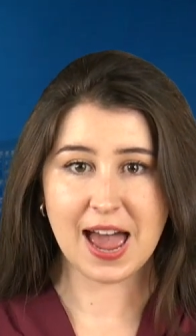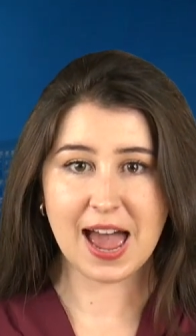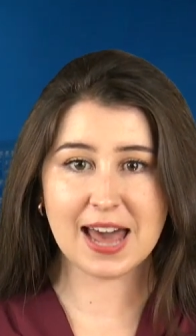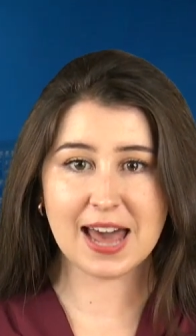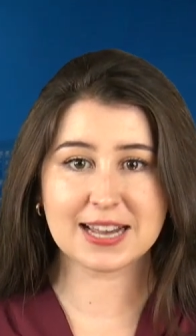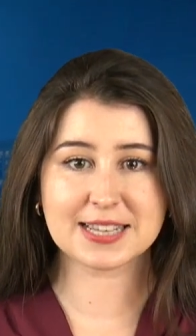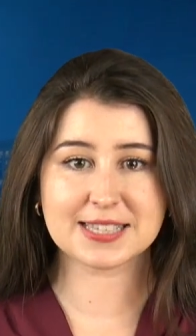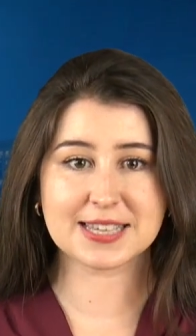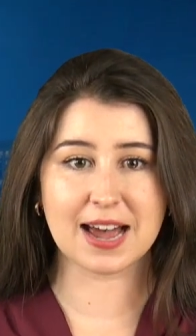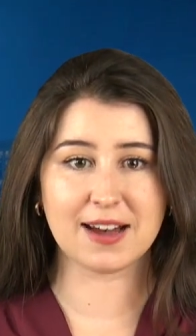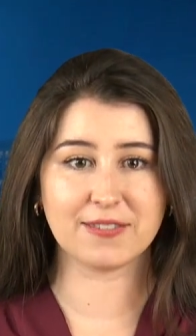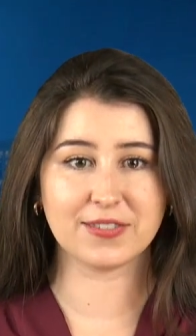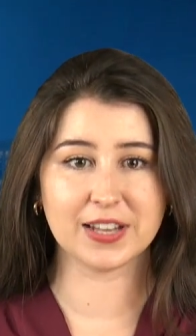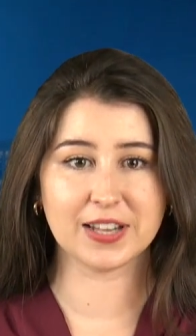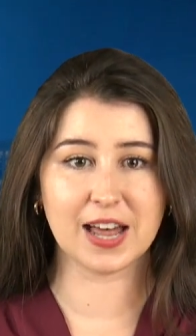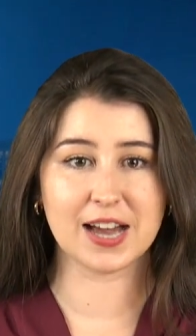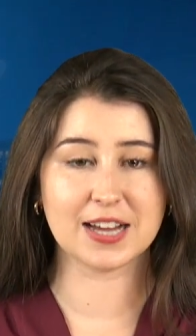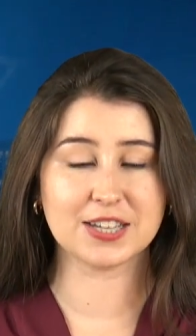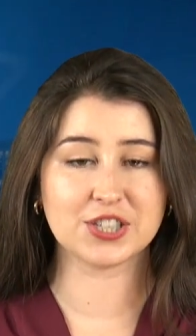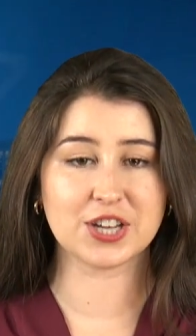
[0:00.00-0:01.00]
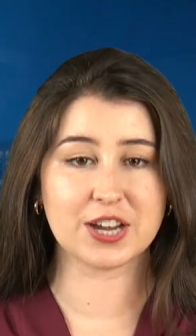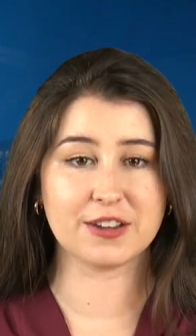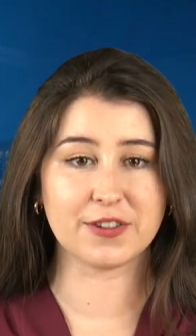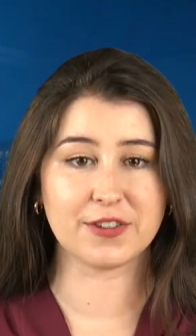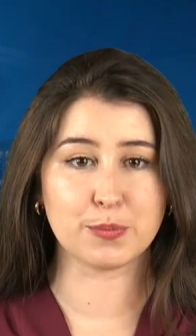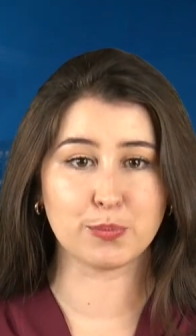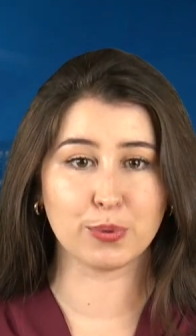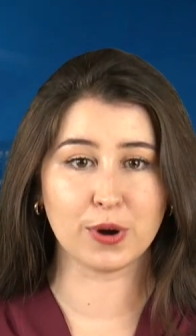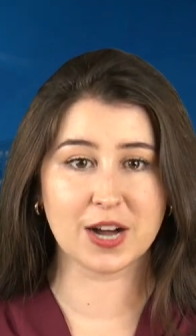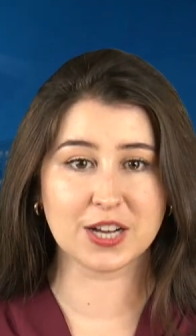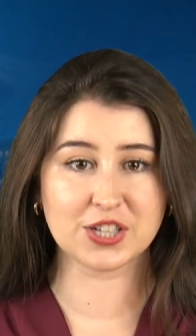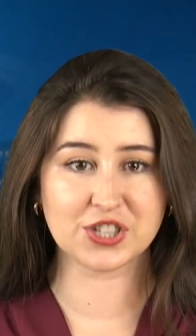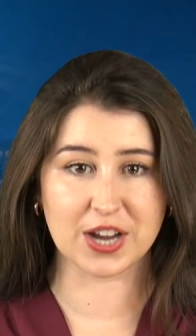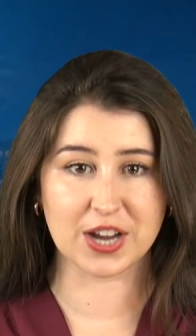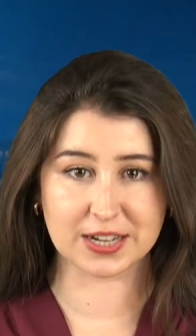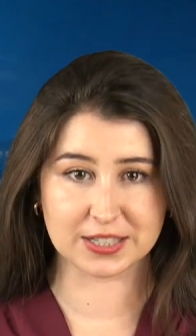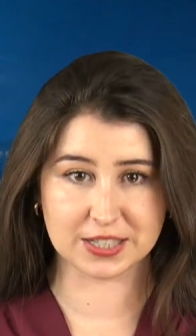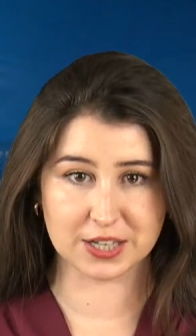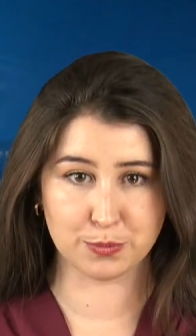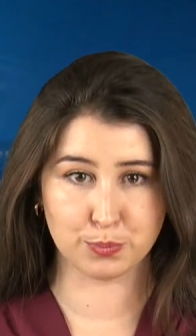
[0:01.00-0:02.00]
at its Alvalade JV
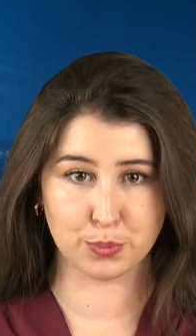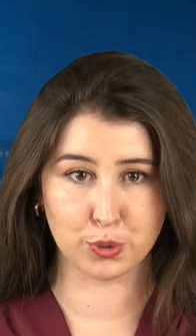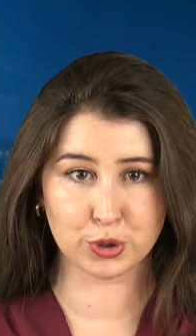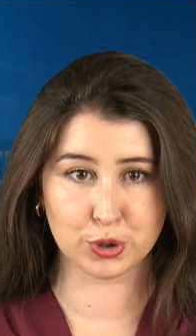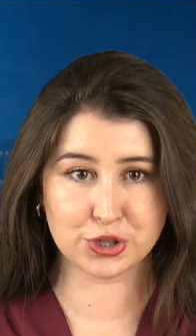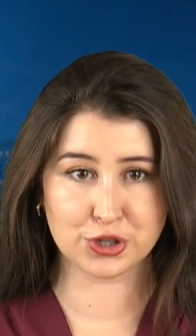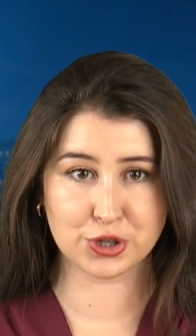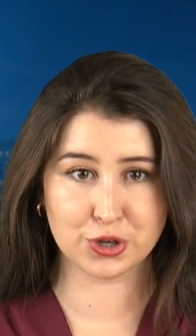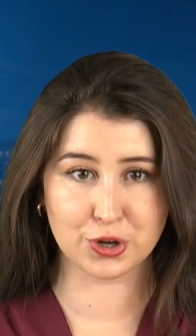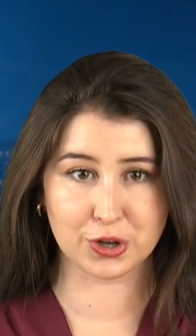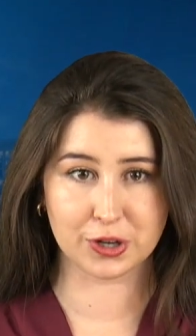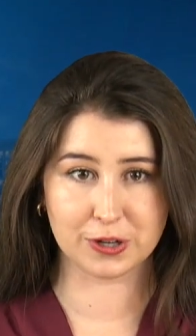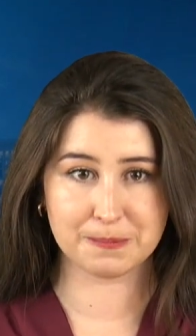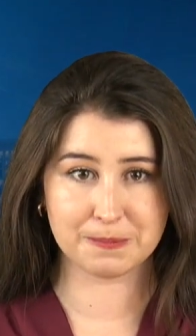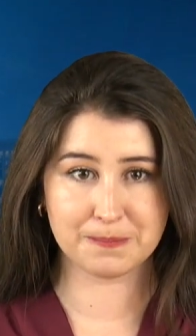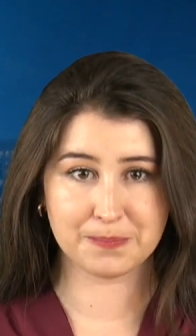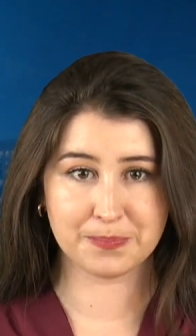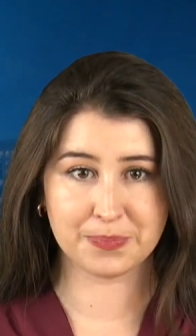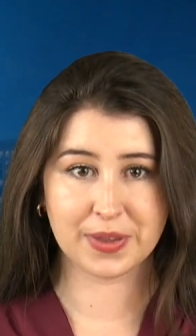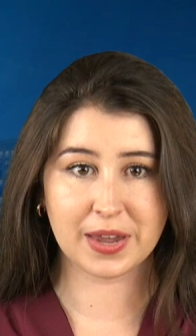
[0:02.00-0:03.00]
project in Portugal.